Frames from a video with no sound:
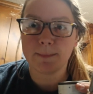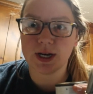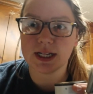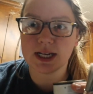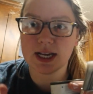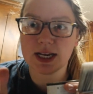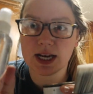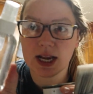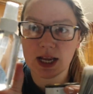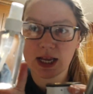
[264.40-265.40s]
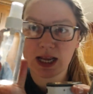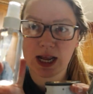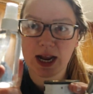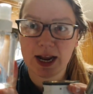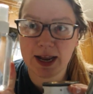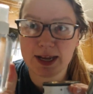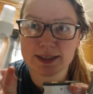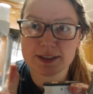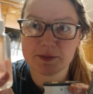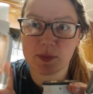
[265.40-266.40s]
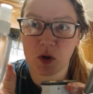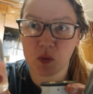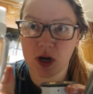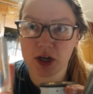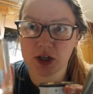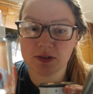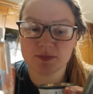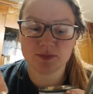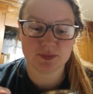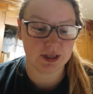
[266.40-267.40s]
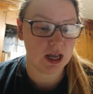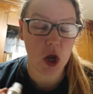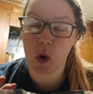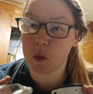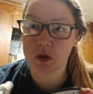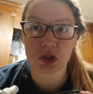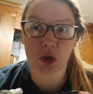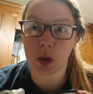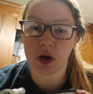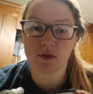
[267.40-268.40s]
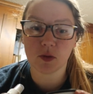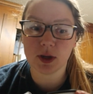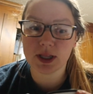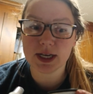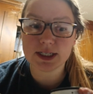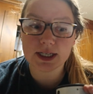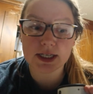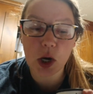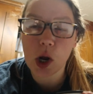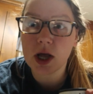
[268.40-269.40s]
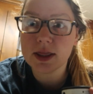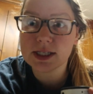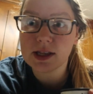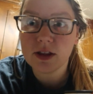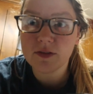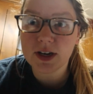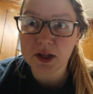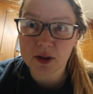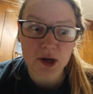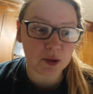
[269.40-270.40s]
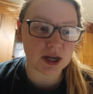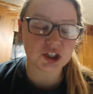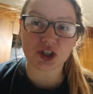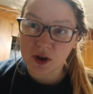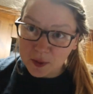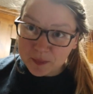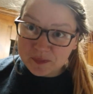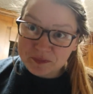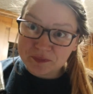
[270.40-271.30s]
put it in and my water. We're just going off of what they did on this other video that I watched. So